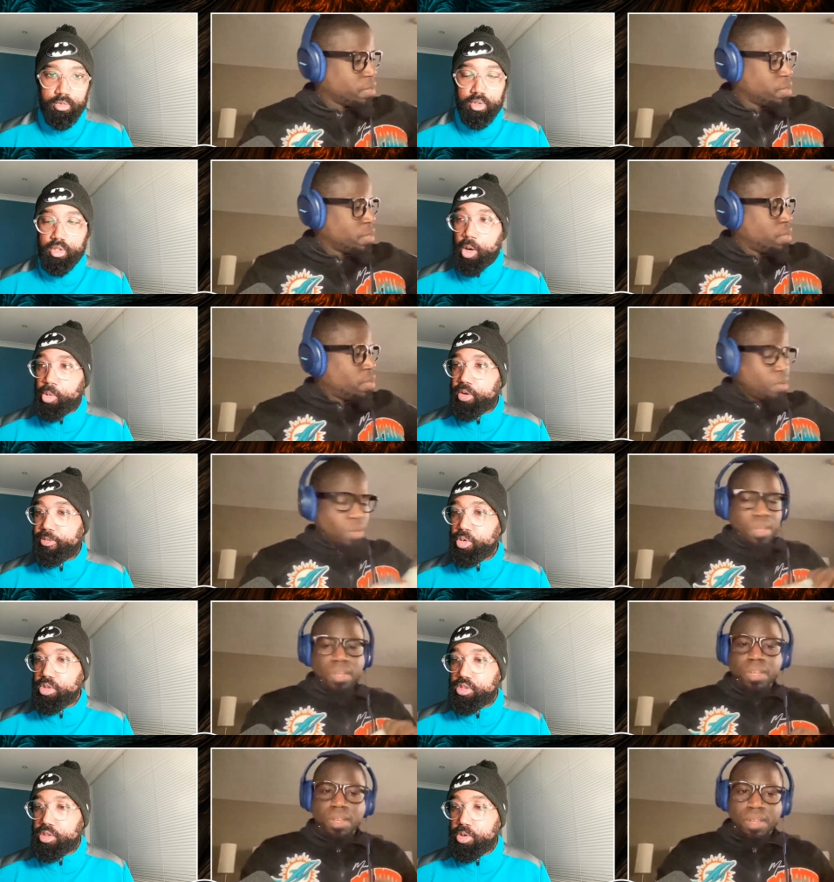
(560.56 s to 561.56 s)
Speaker 1: I would have
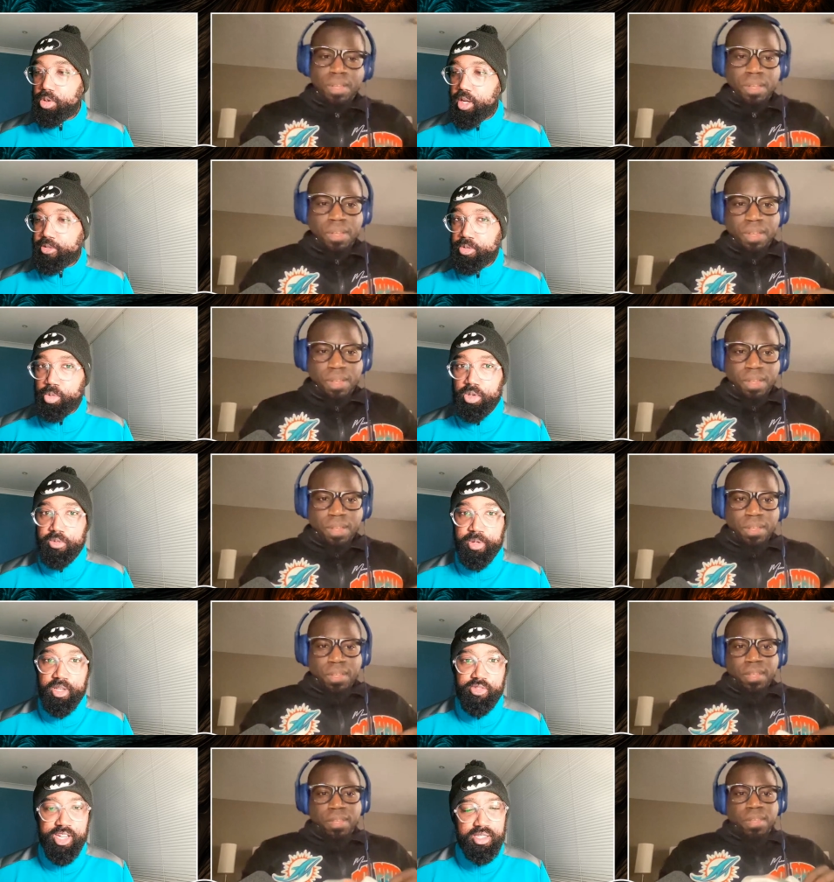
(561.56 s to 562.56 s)
thought two gloves would have
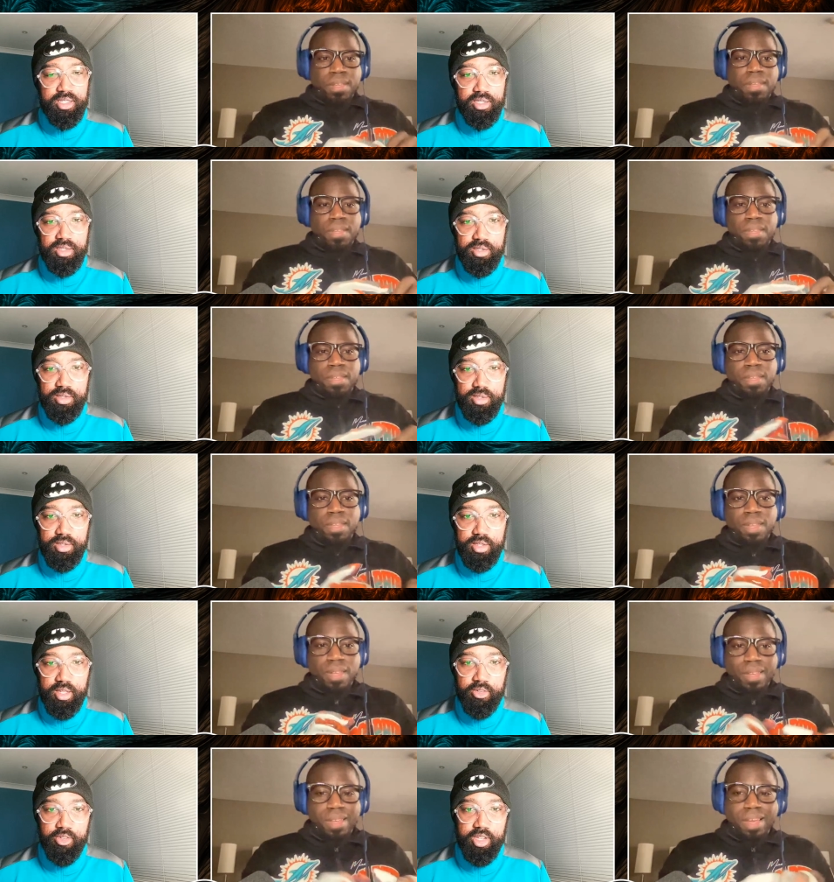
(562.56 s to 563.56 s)
been vested,
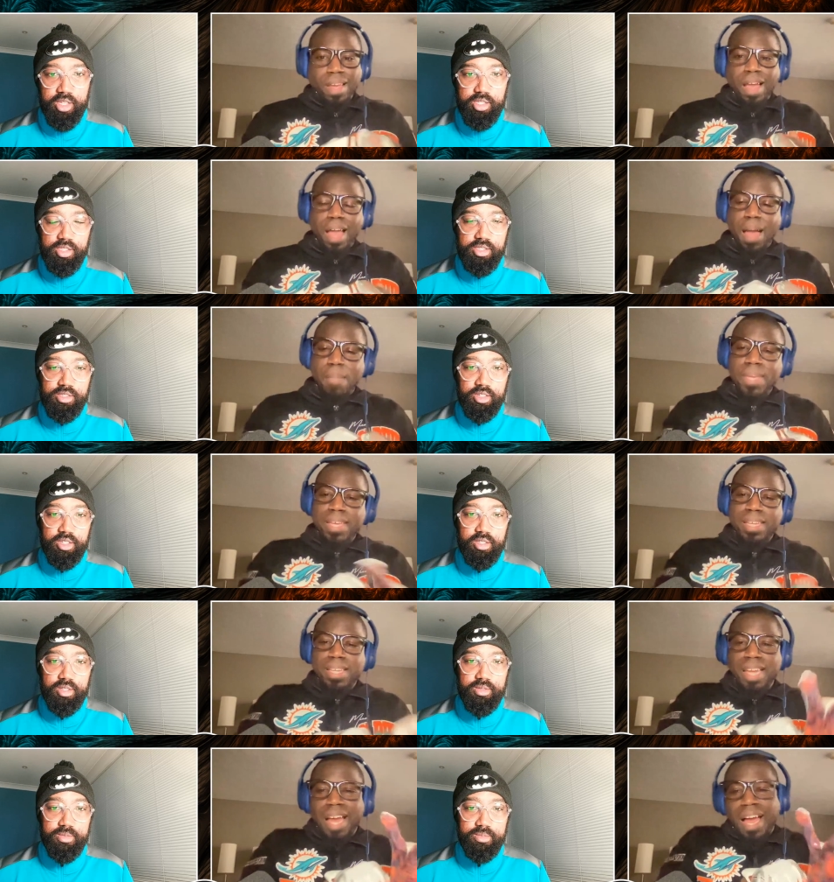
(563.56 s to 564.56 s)
given he's.
Speaker 2: I not...
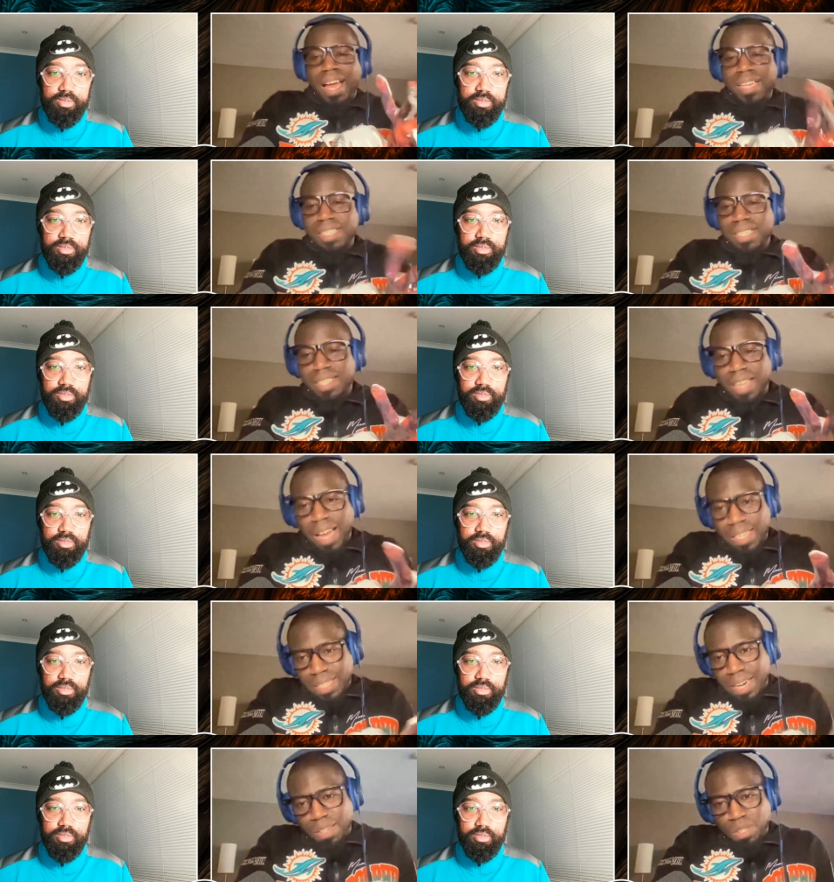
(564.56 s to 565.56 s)
mean, I, I just I
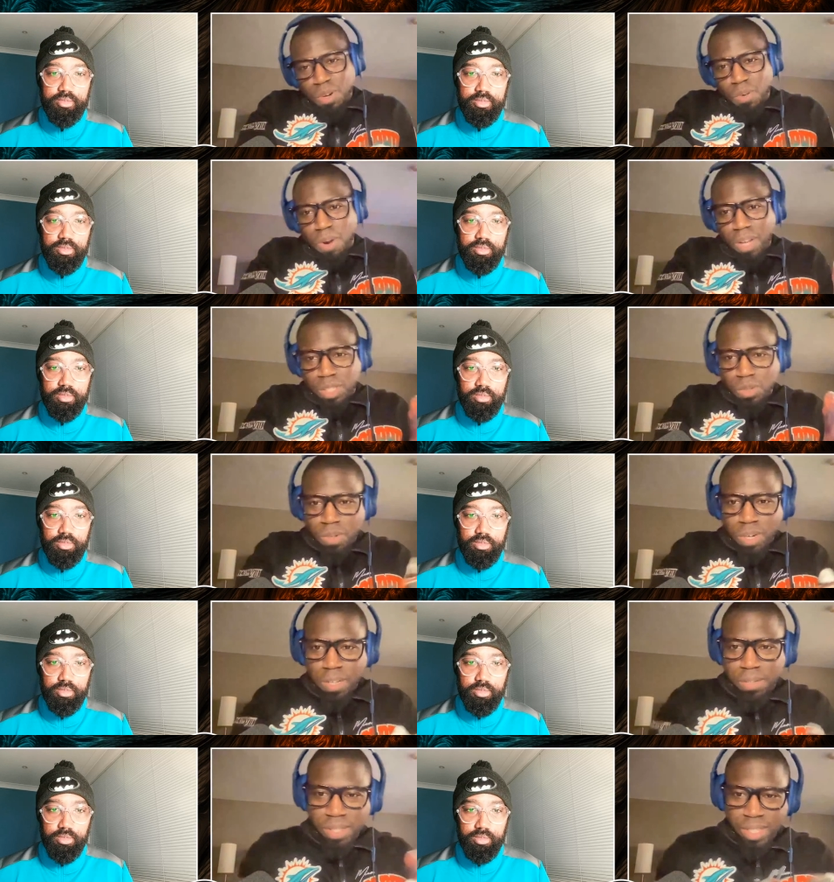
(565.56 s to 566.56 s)
said I was going to rock two
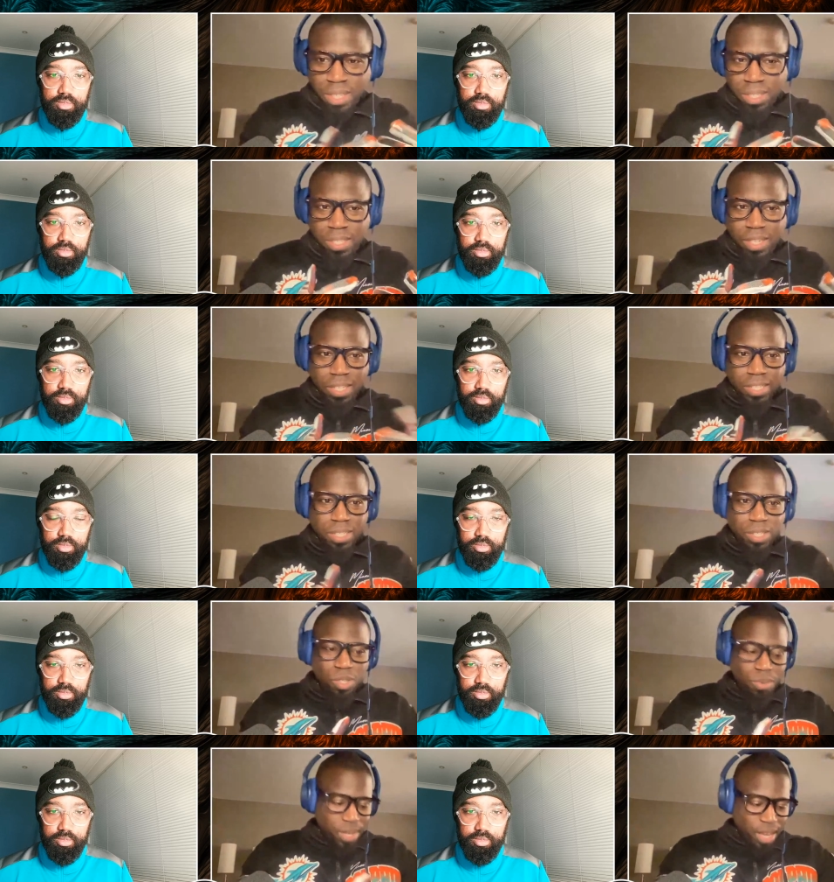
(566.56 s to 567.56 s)
gloves until until
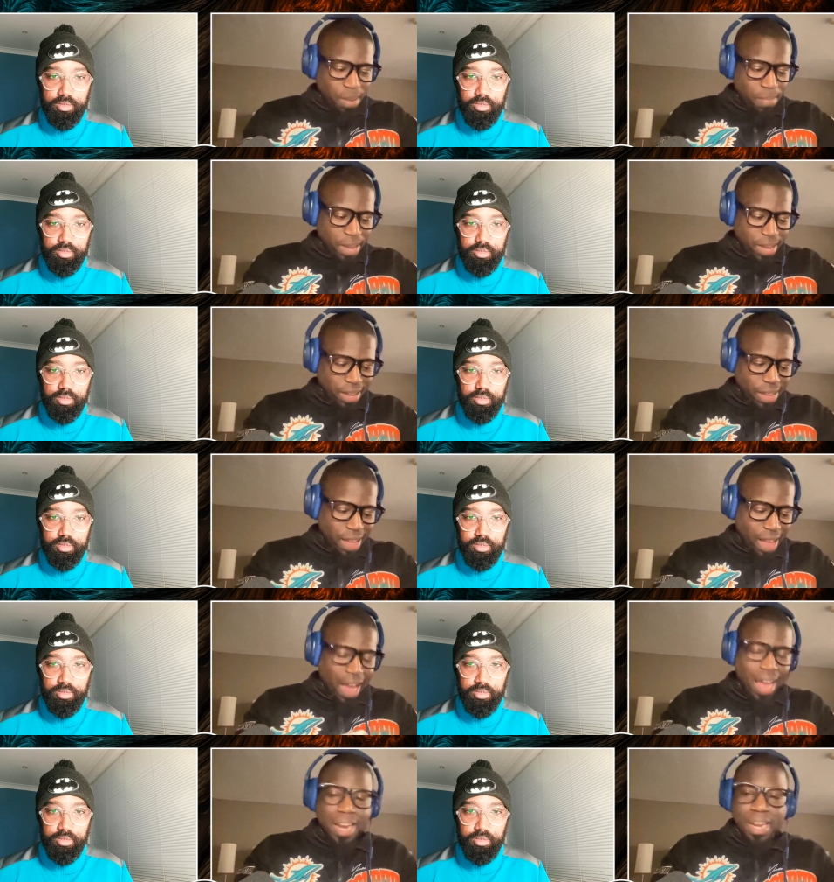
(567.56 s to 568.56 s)
Tua came back.
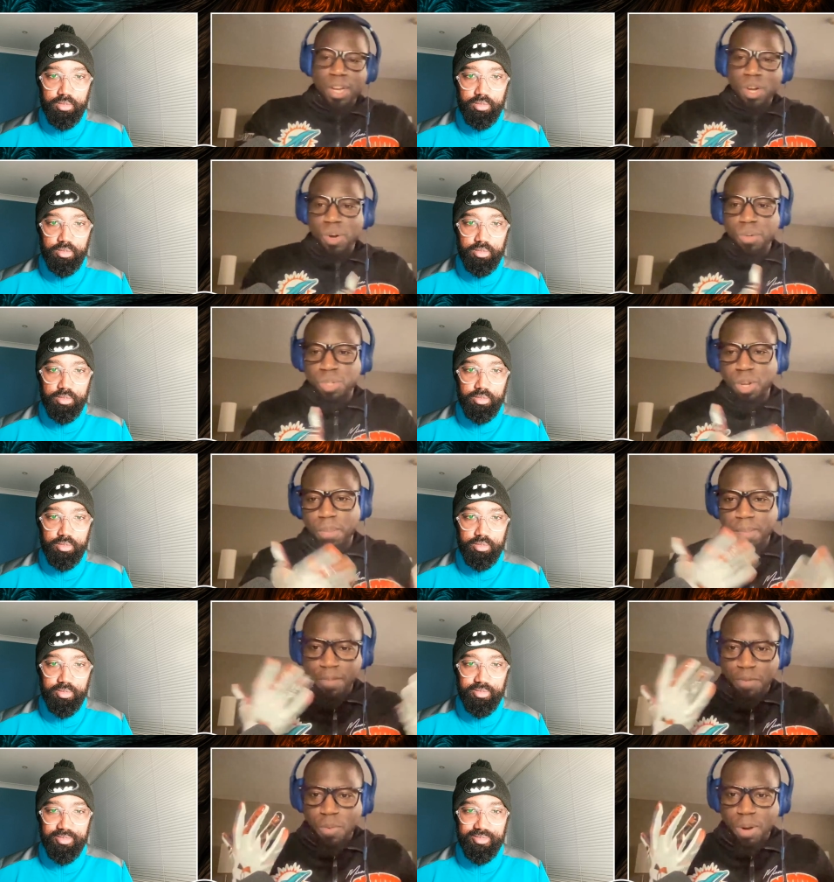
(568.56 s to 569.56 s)
I didn't know it was going to
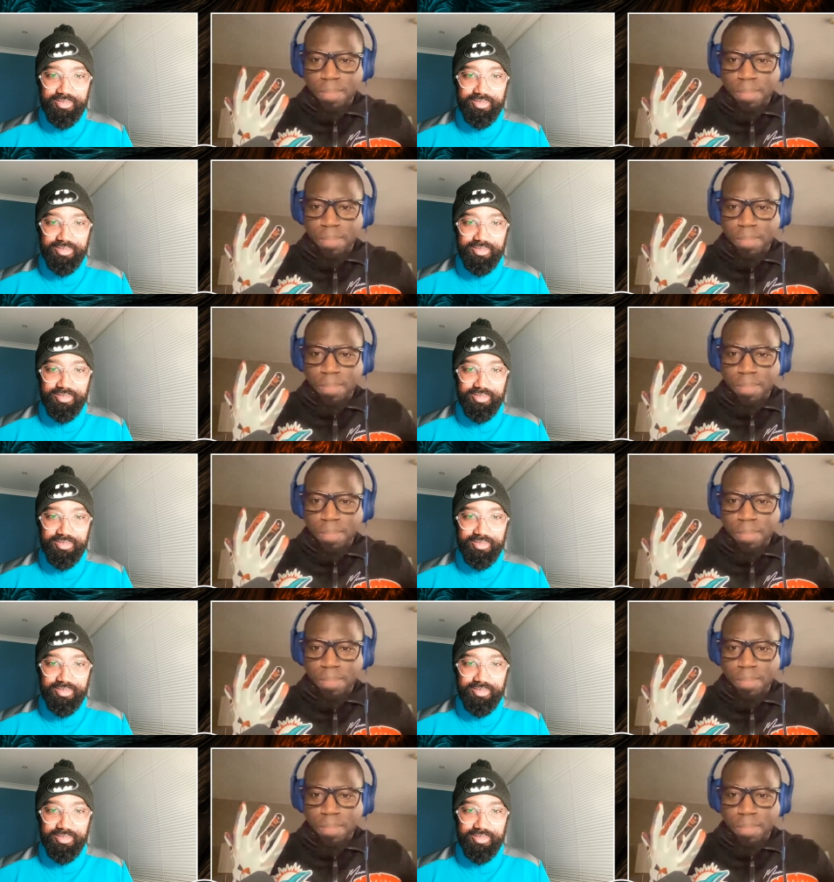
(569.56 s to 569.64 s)
be for one